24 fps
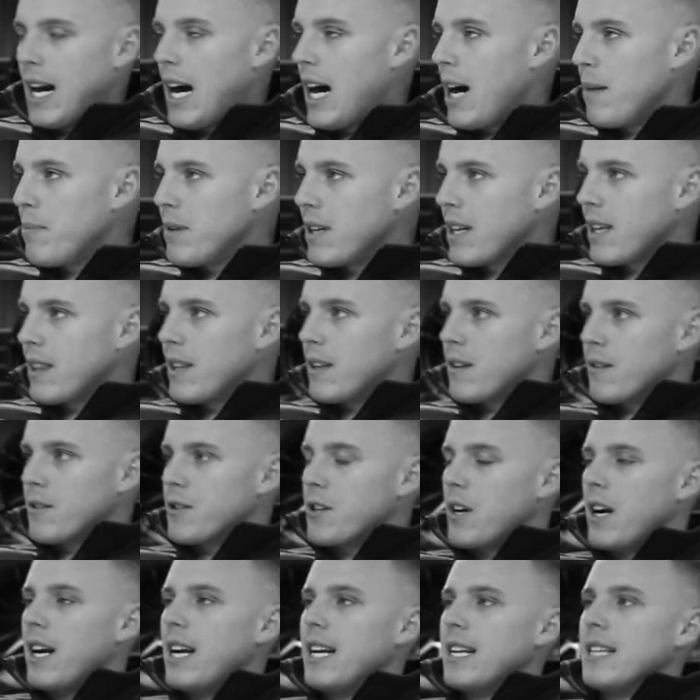topic they're
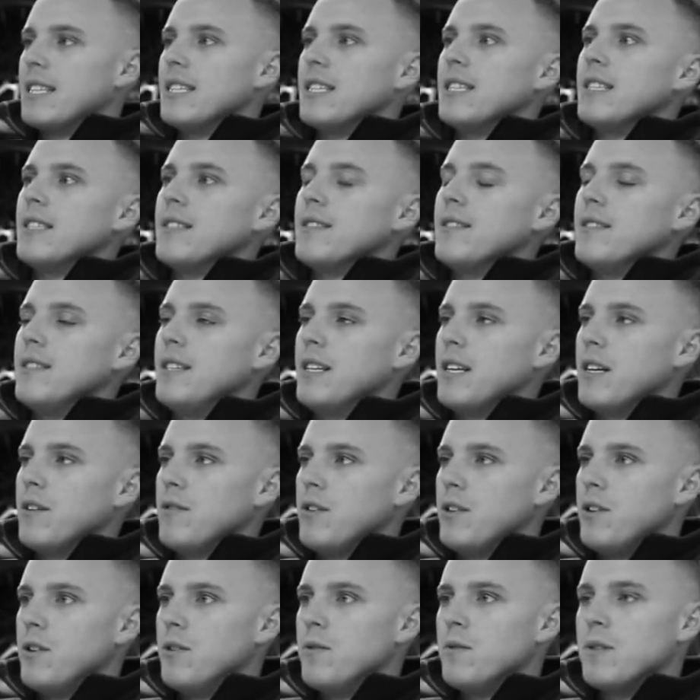trying to,
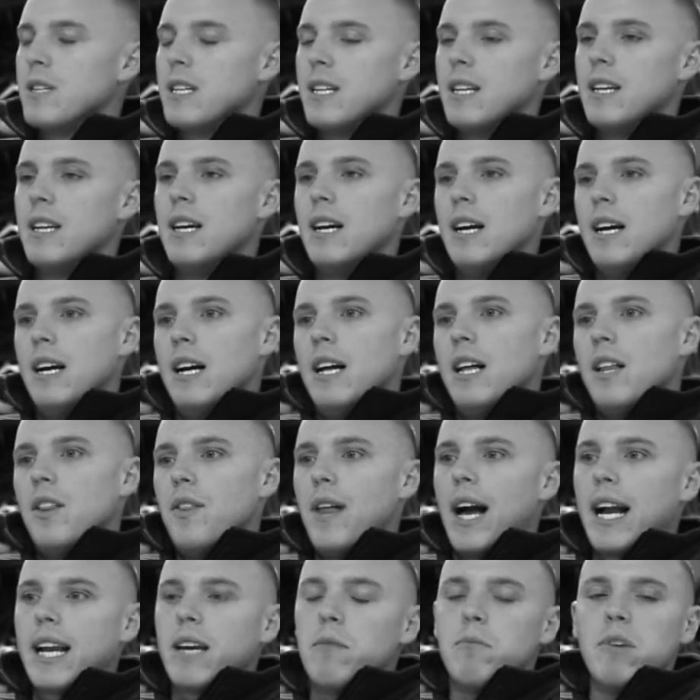use. And
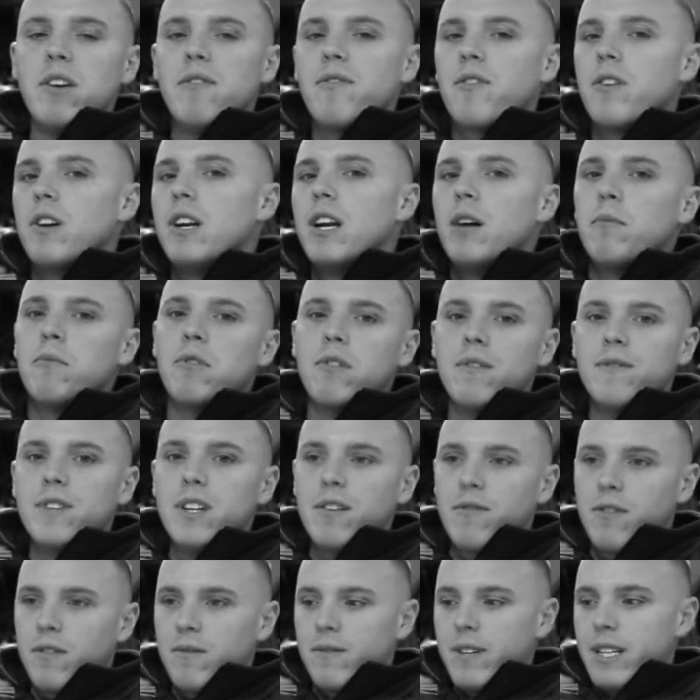that can be for a number of
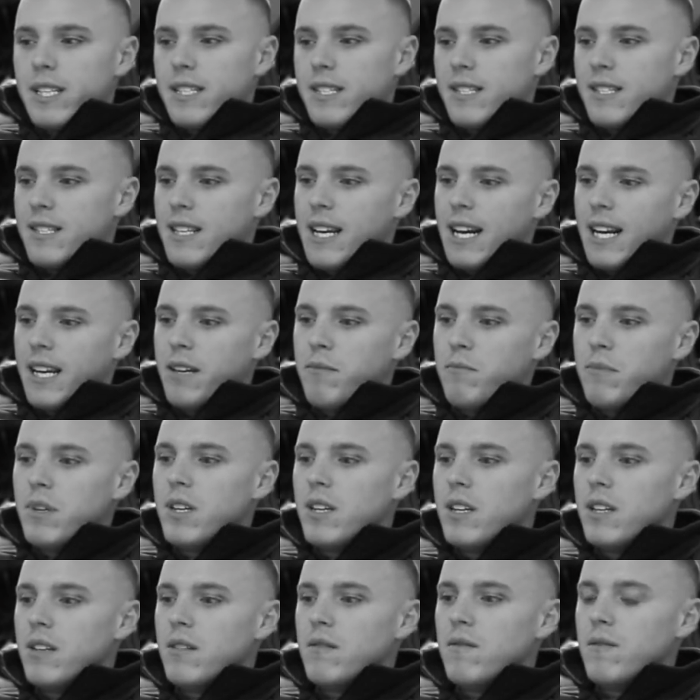different reasons. That can
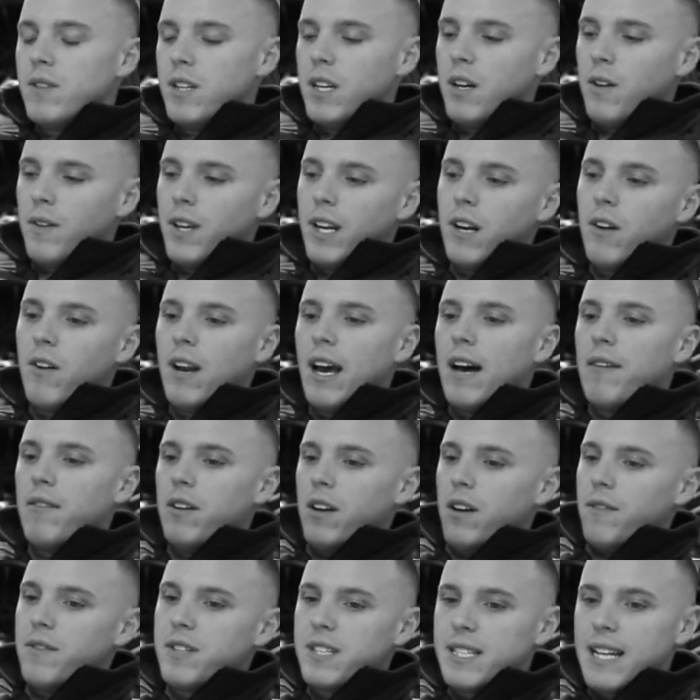be, they don't have
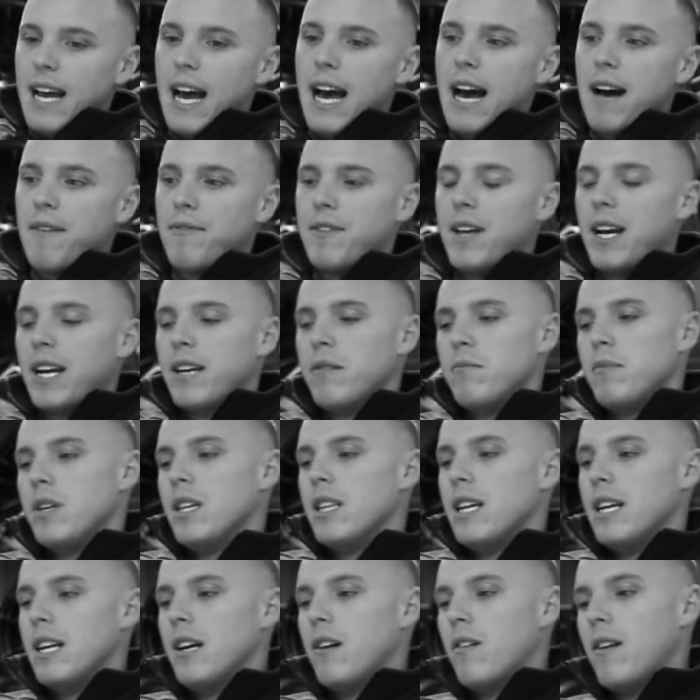enough staff. That can
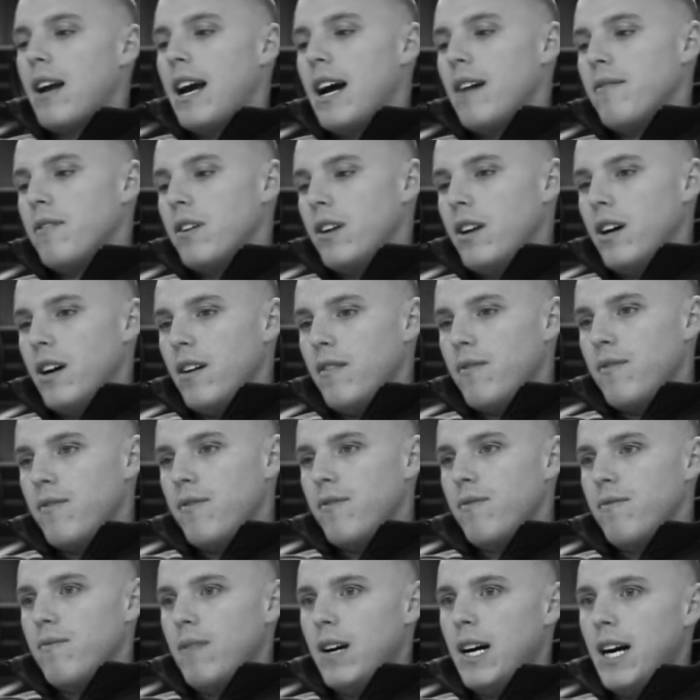be they don't have
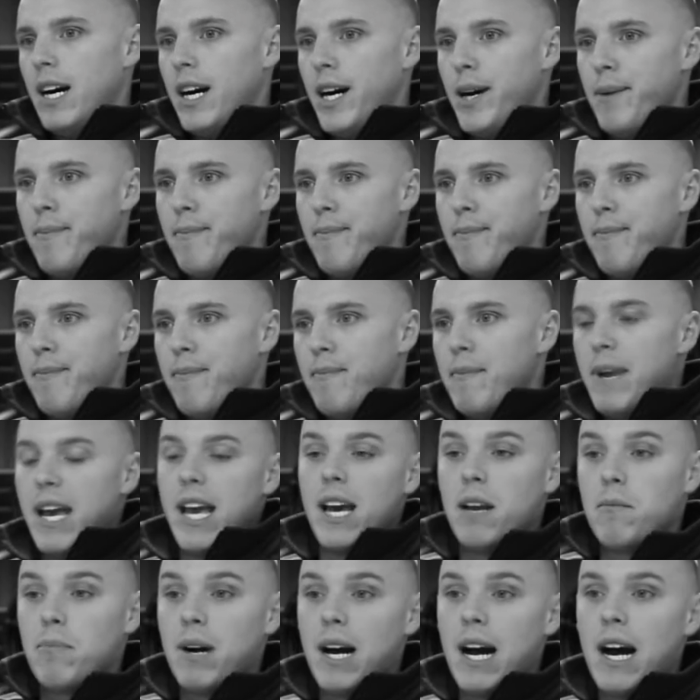enough
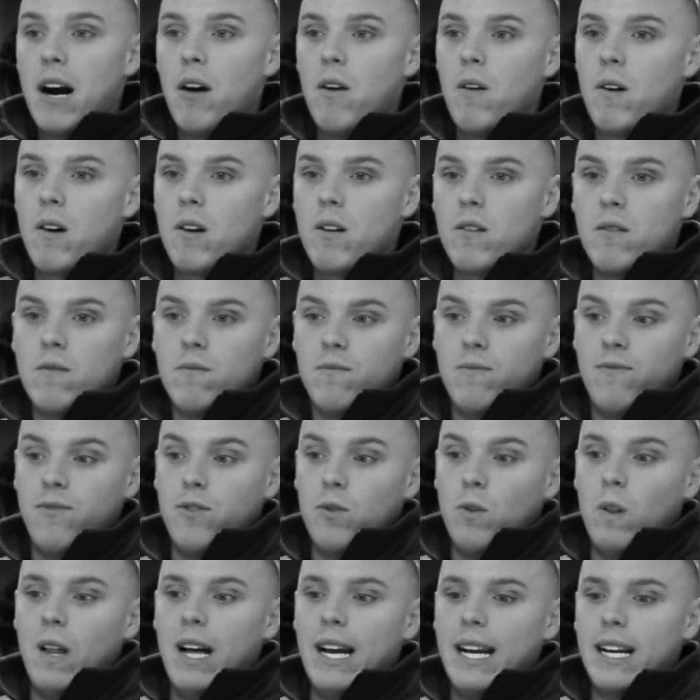manpower
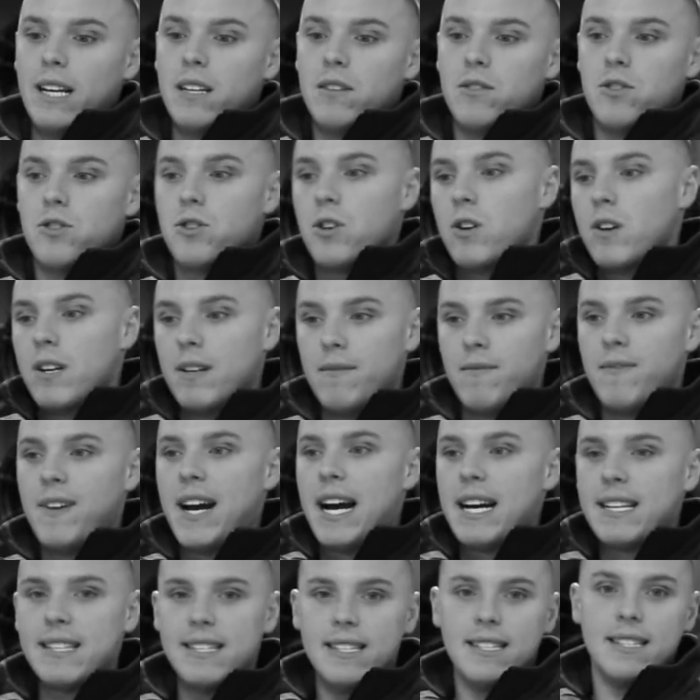for like certain
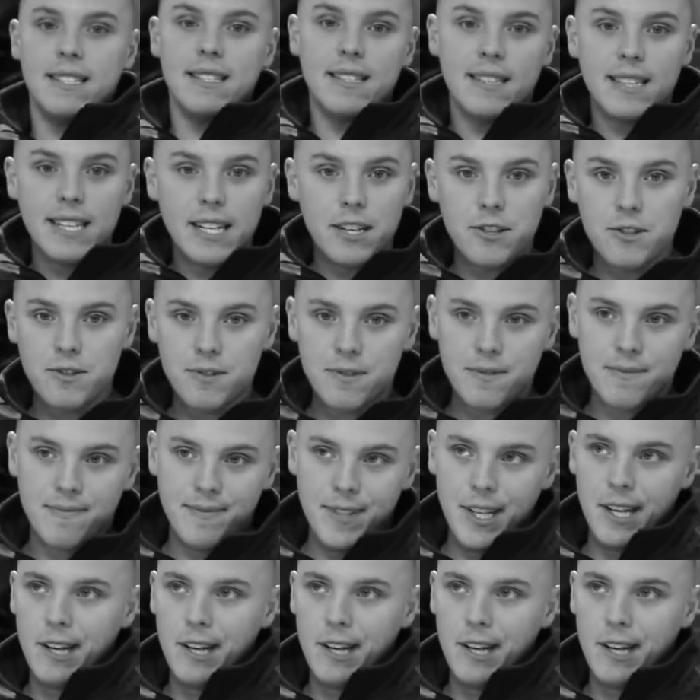facets, and things are,